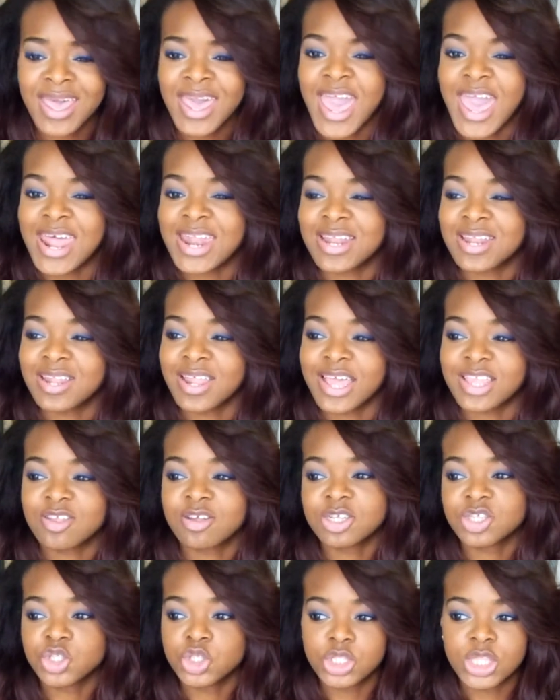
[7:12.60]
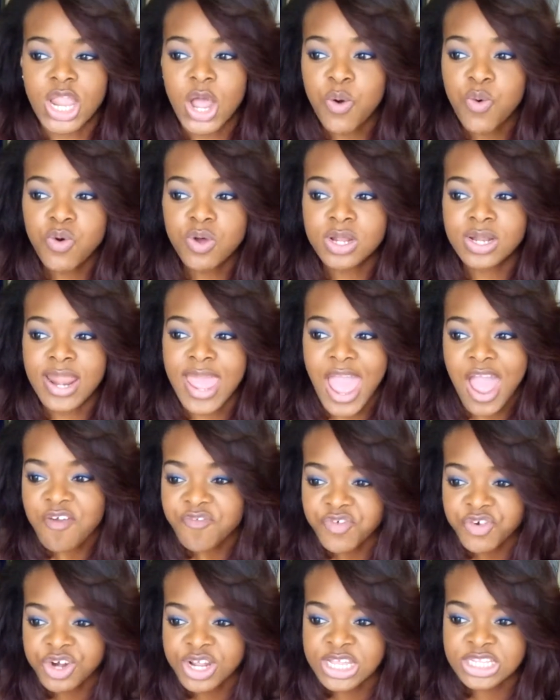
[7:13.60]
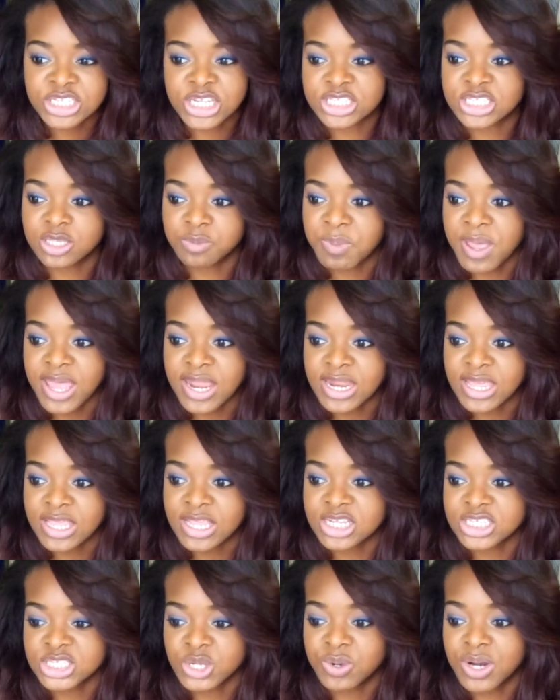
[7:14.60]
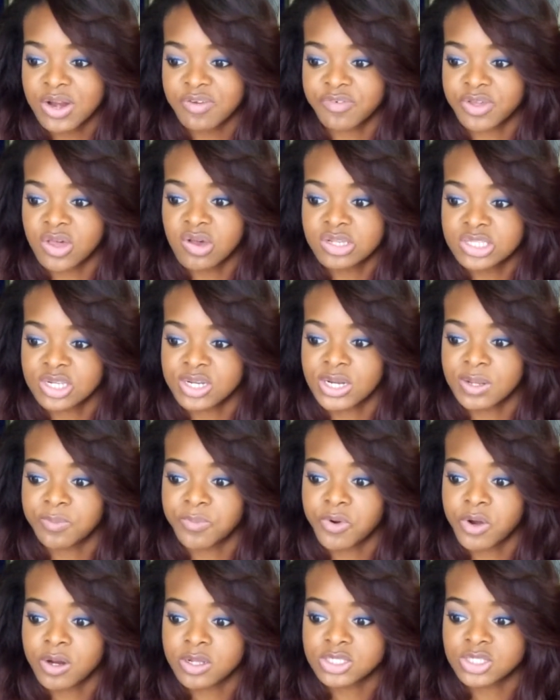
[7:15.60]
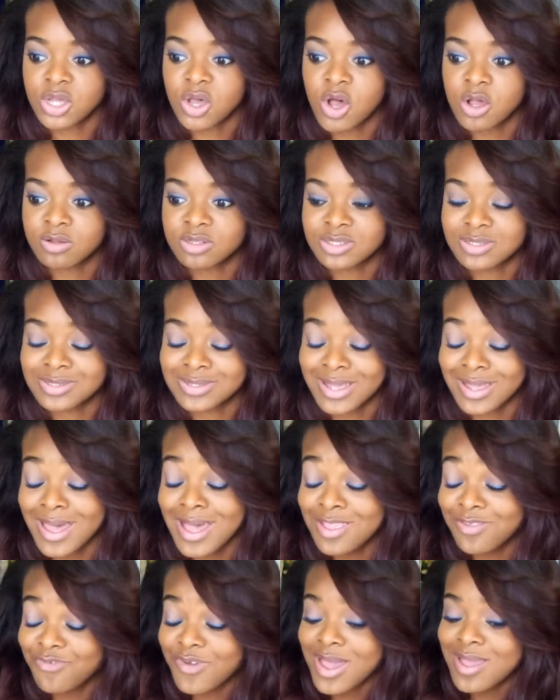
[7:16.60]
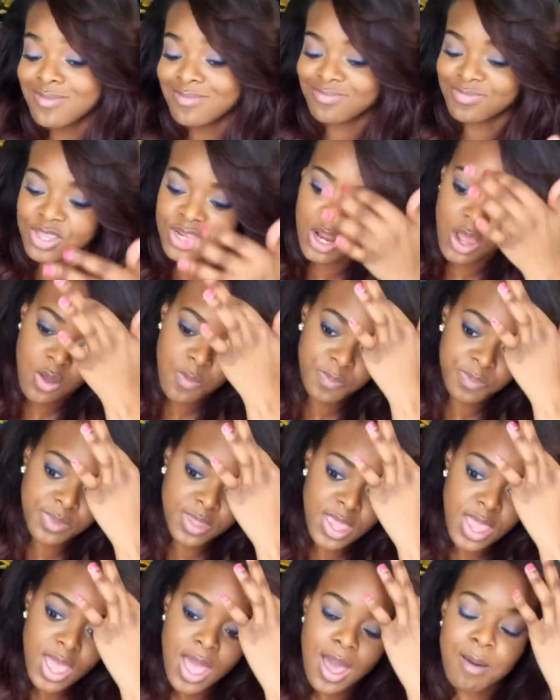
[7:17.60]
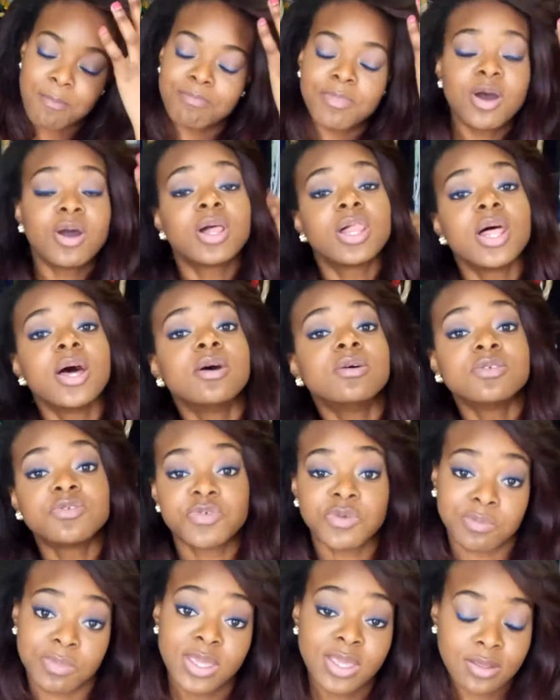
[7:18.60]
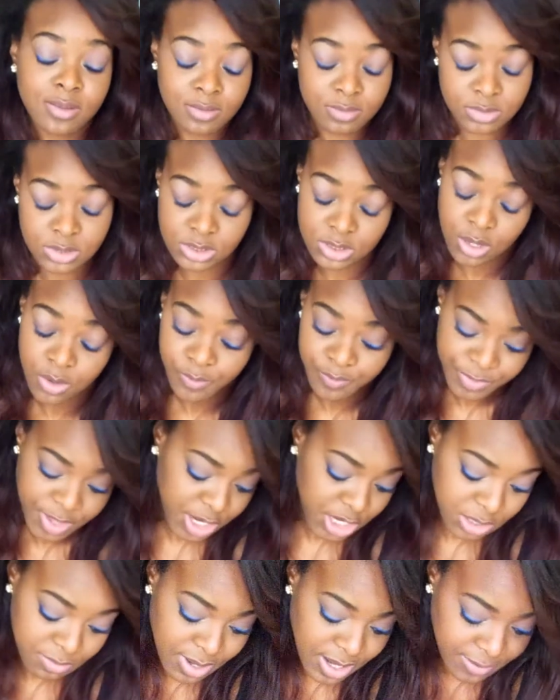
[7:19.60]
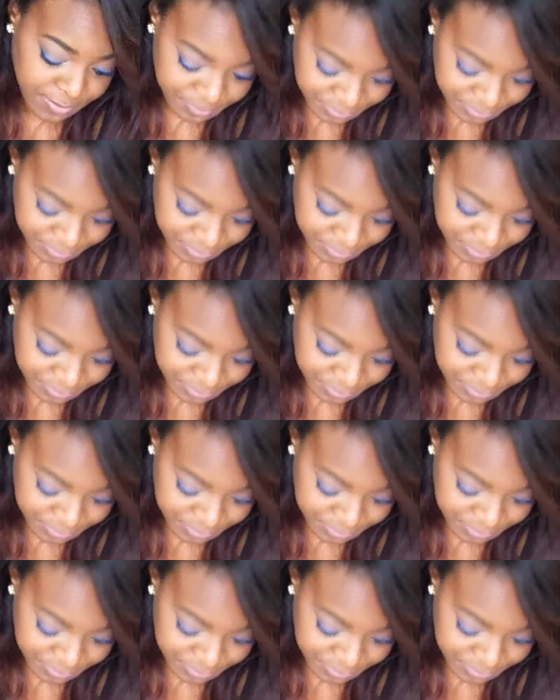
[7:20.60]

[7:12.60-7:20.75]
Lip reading: And, like, there's no one ever in JCPenney because no one ever goes there anymore. So, it's just like, that's fine, you know. More clothes for me. So, I don't mind.